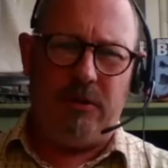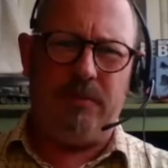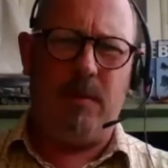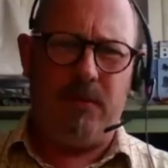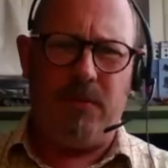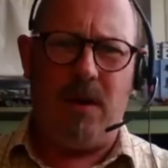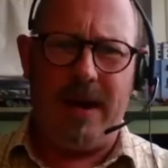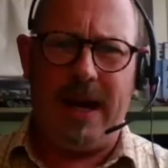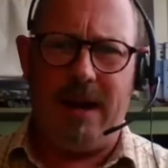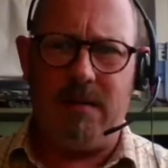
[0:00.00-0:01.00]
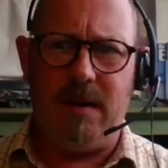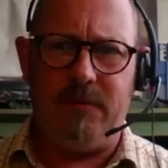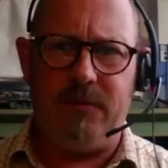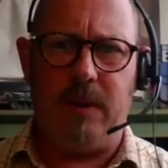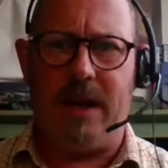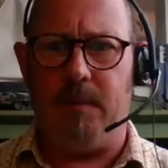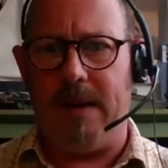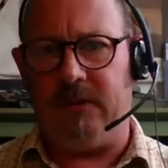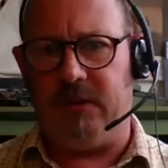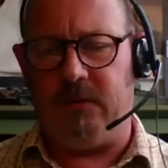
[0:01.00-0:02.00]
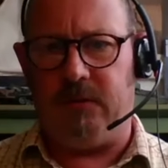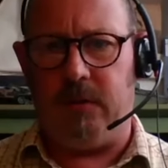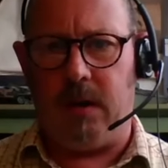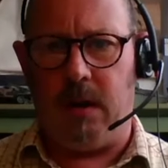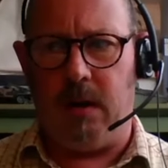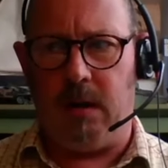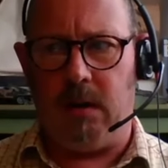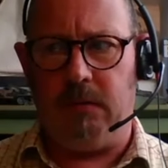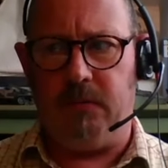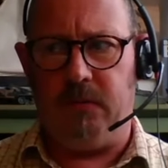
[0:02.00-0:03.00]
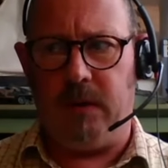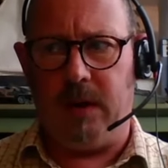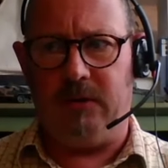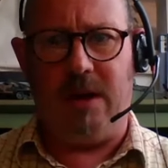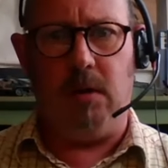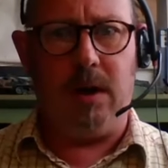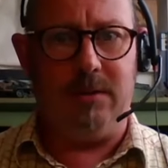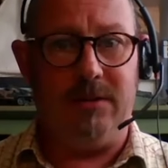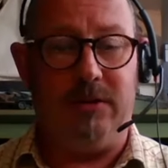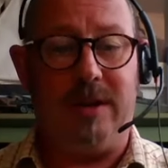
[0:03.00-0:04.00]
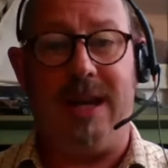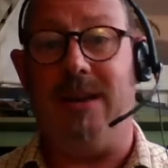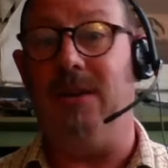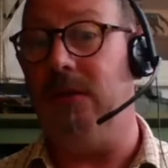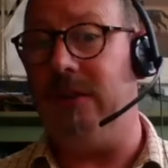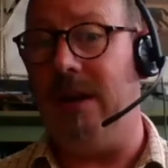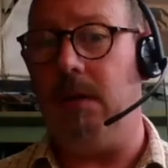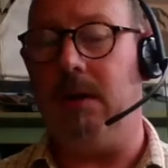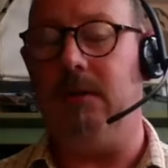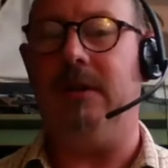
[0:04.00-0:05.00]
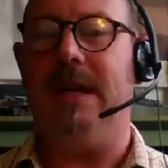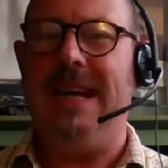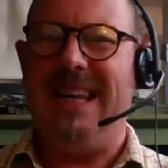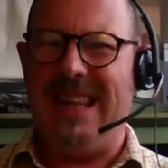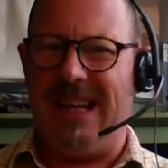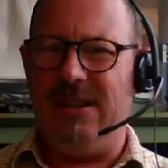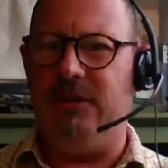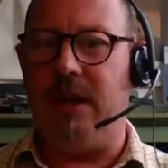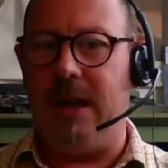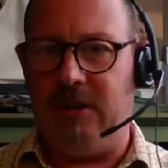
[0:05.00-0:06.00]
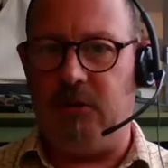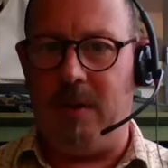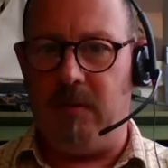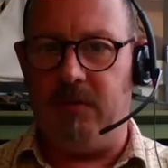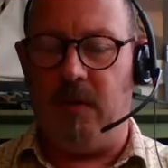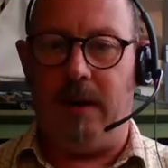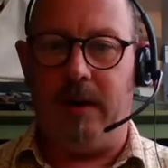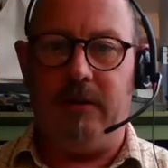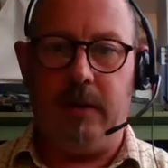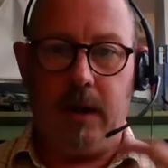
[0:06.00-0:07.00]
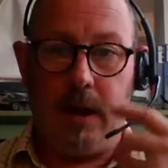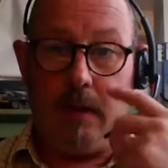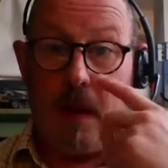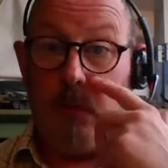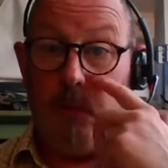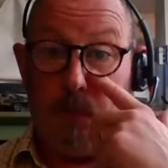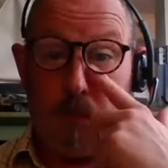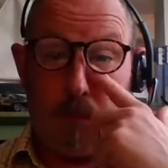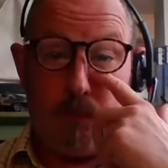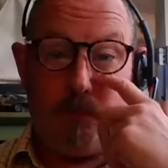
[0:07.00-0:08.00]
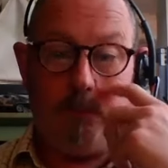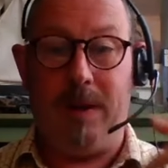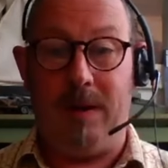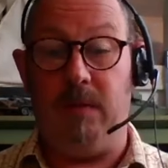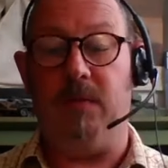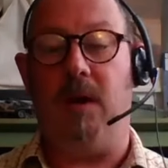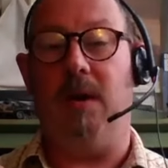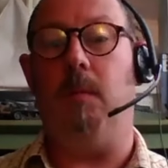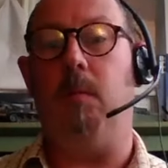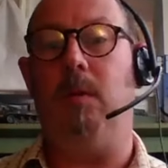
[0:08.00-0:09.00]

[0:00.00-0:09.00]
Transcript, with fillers: still they were flying aircraft that had a mix of uh, of uh, tail guns and non-tail guns. That design needed to be refined, and that would be refined